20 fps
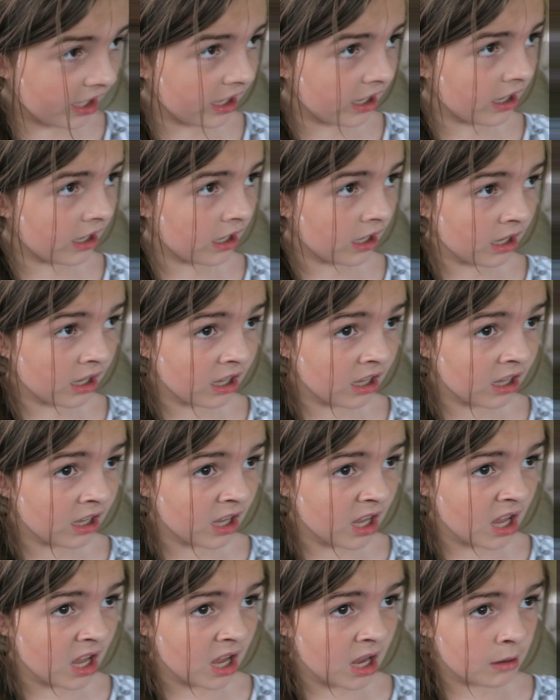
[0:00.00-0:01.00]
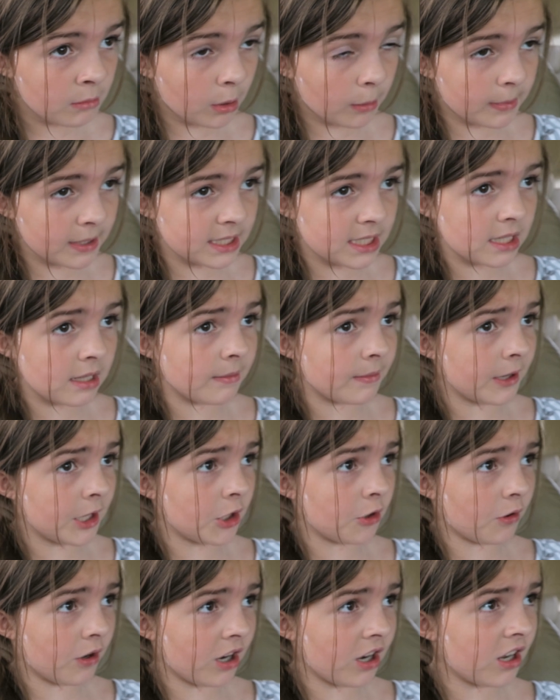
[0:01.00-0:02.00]
Oh, yeah. More busy in
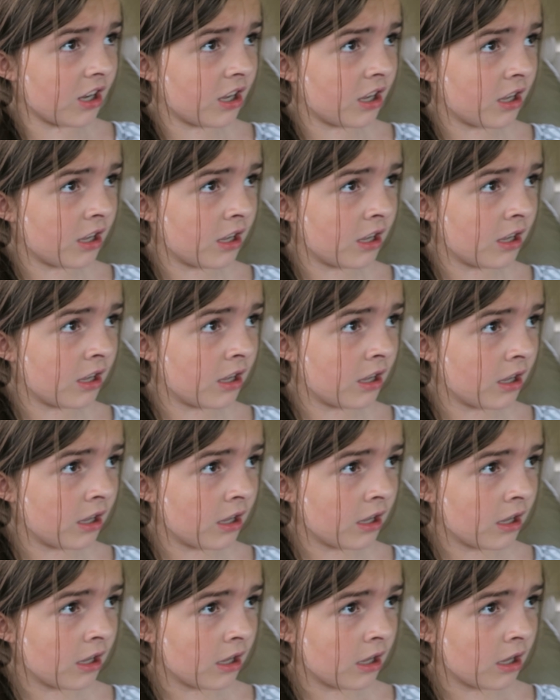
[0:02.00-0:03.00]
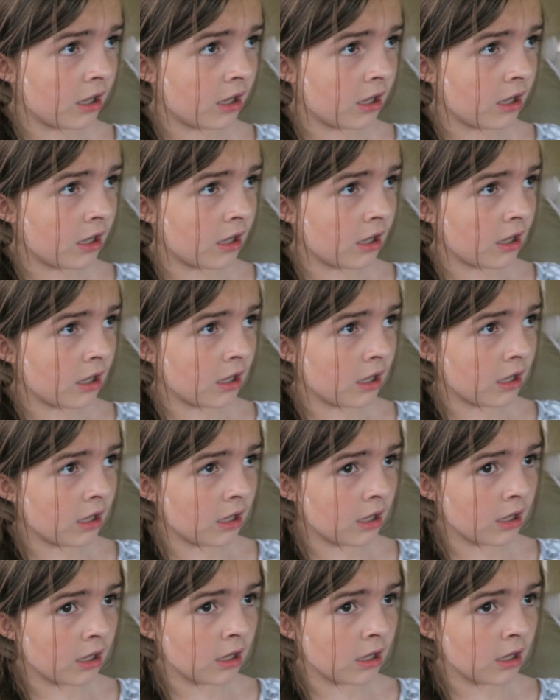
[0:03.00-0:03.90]
Pandora? Probably.